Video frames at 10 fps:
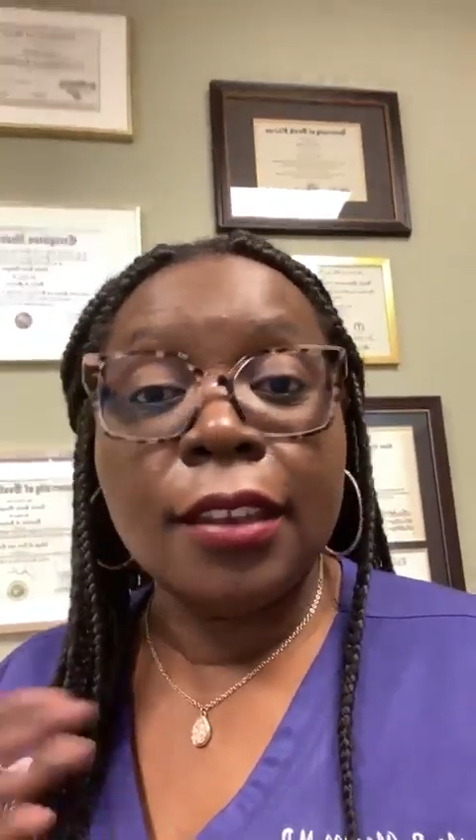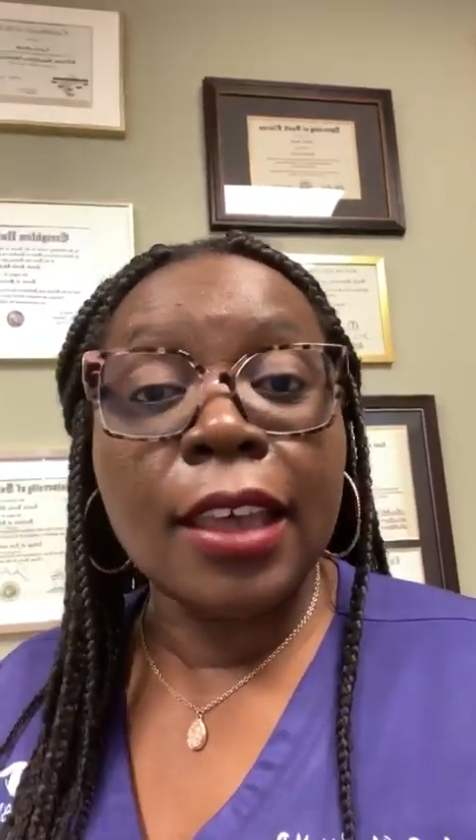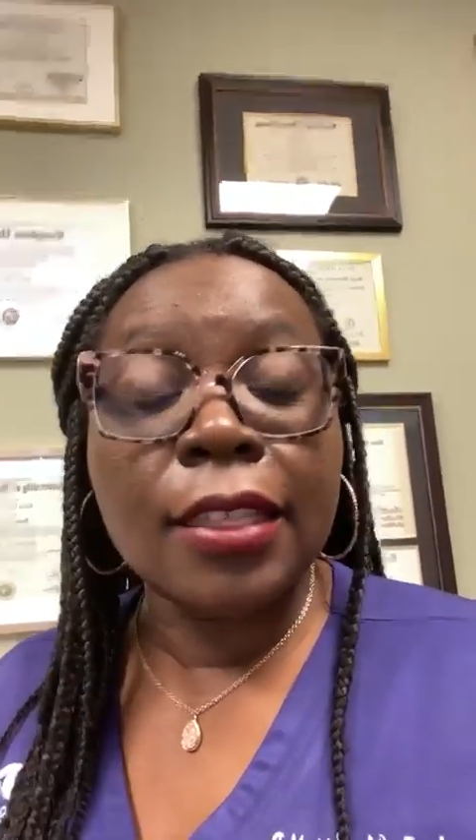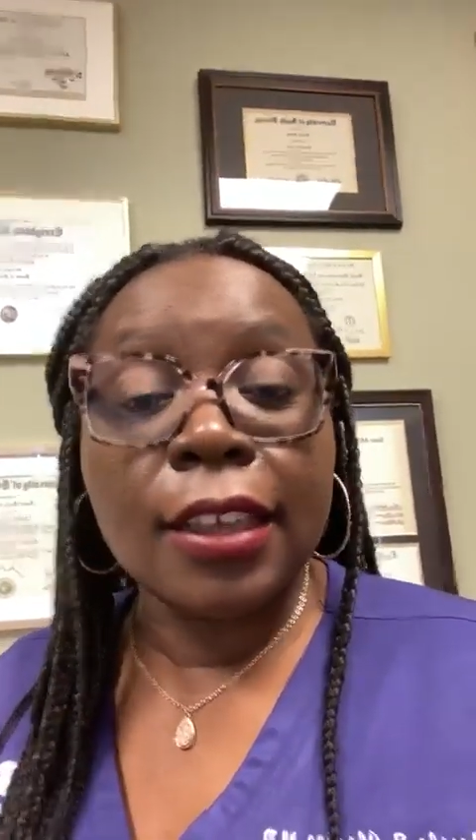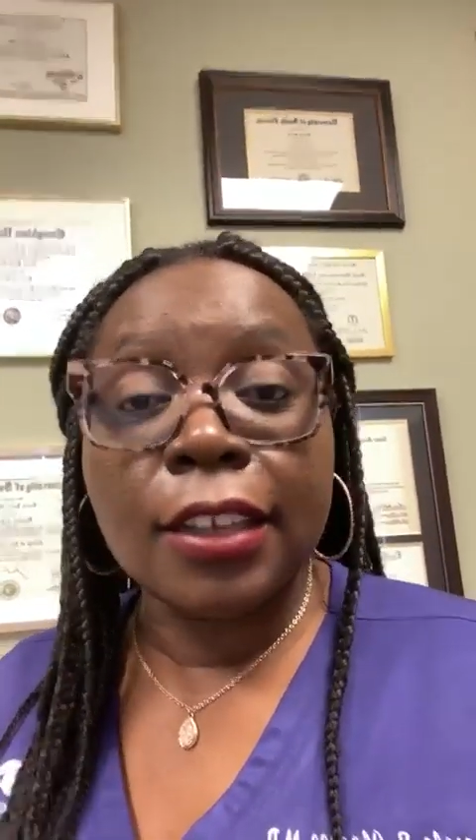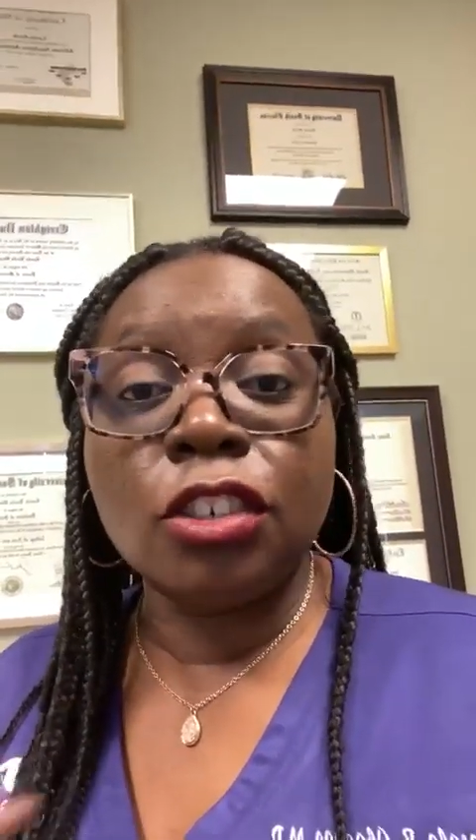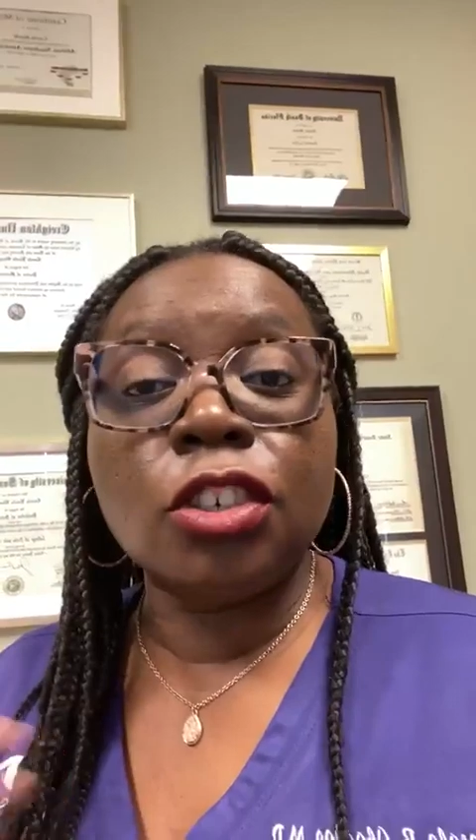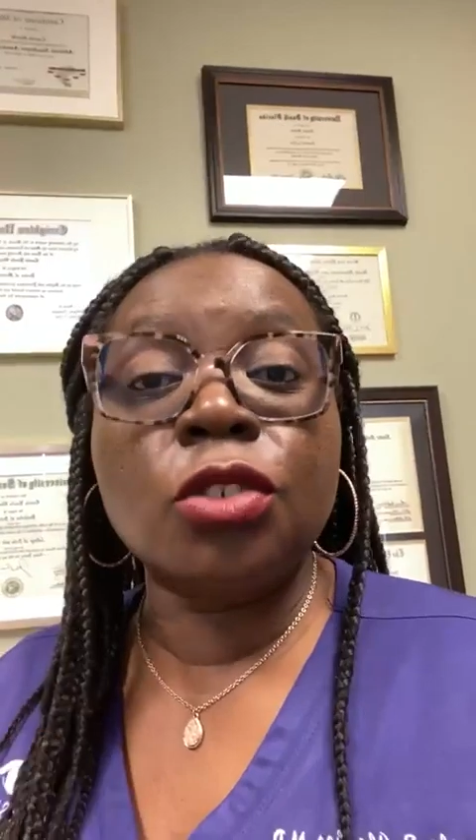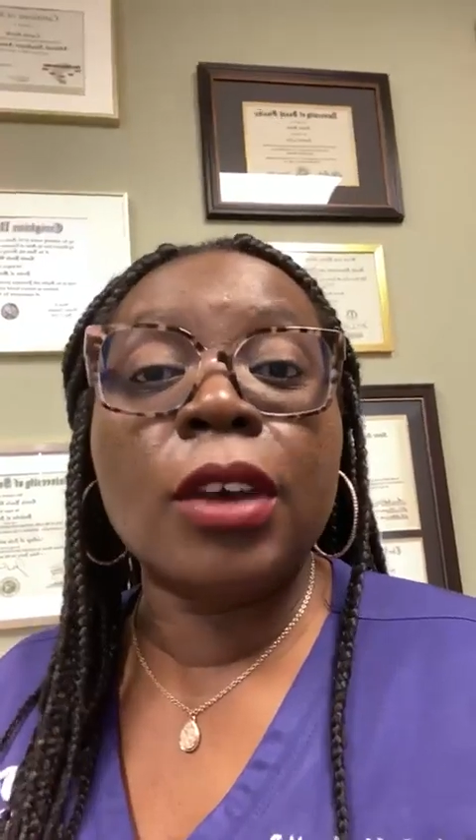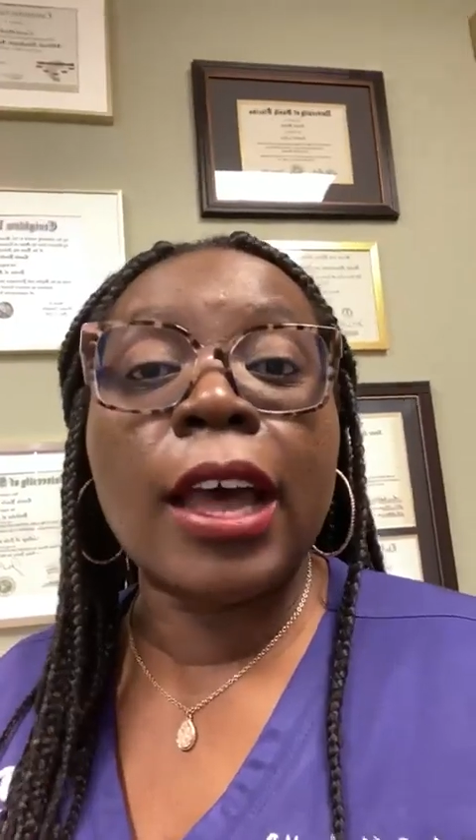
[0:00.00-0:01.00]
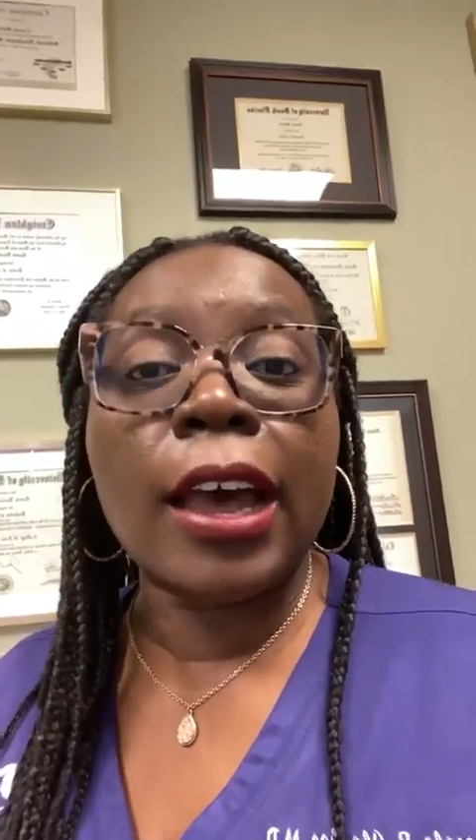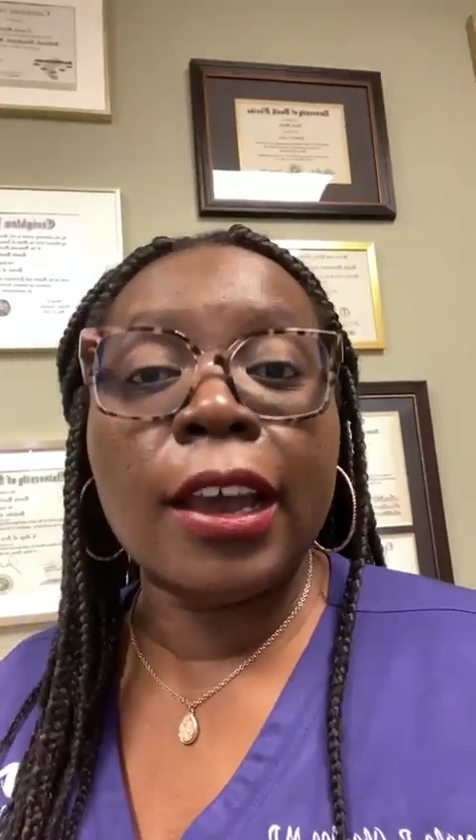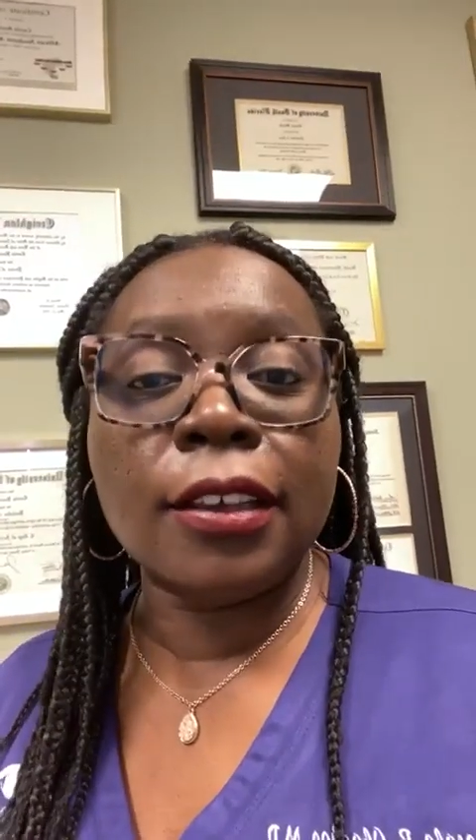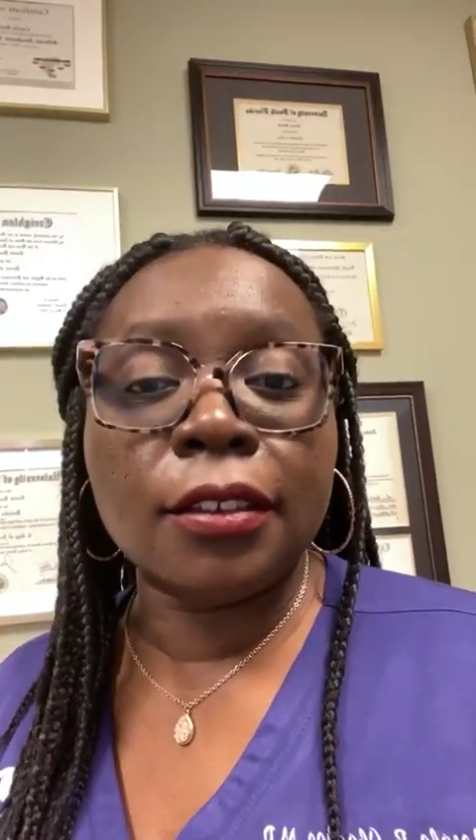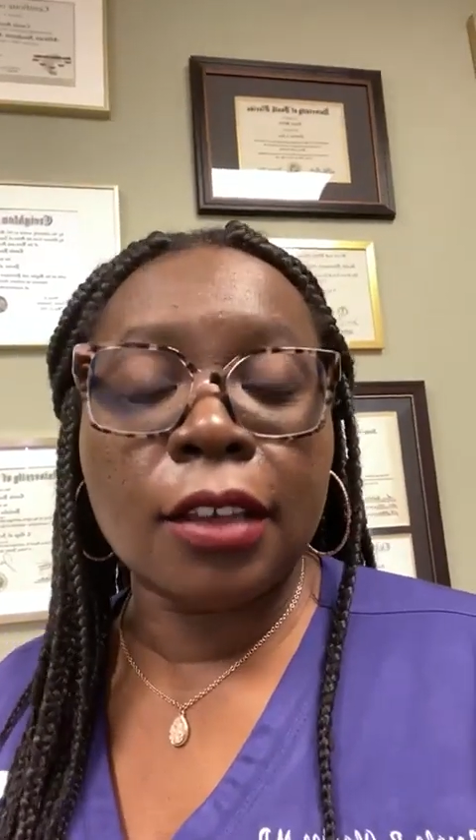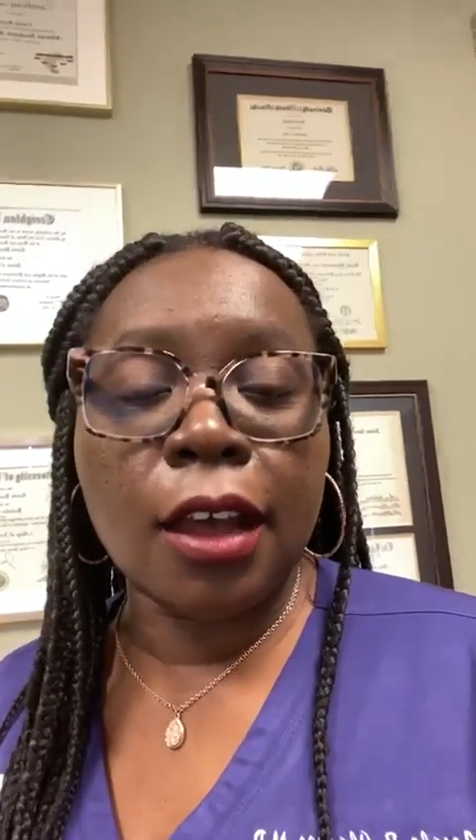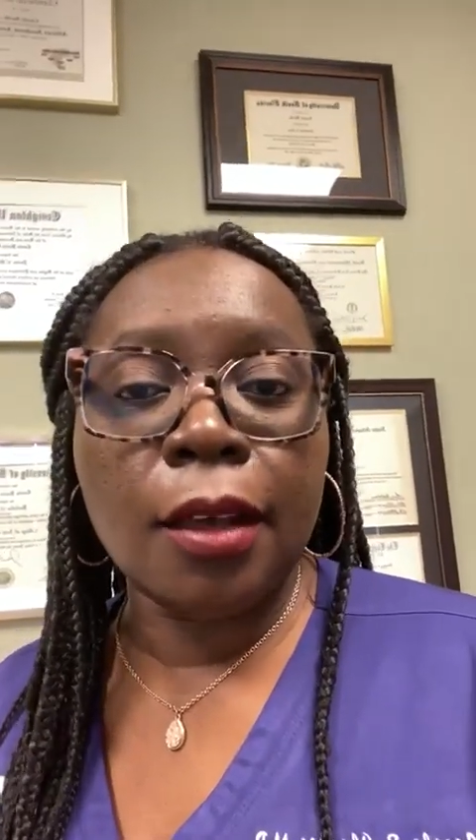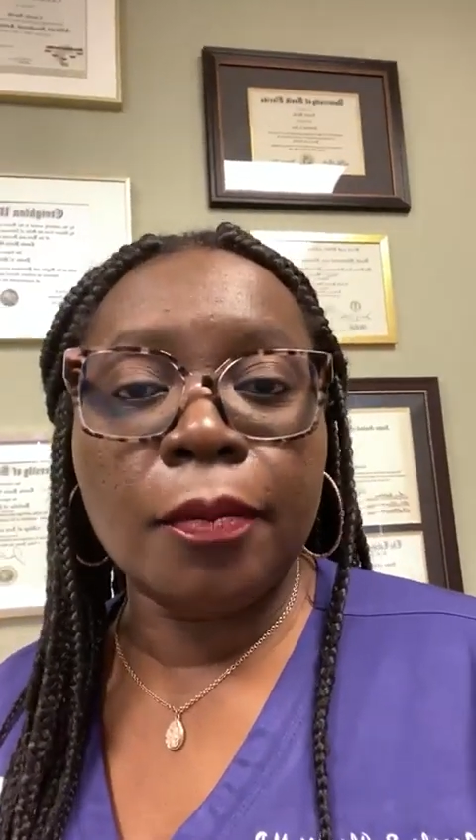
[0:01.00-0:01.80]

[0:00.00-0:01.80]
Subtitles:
Nothing. It's just your eyes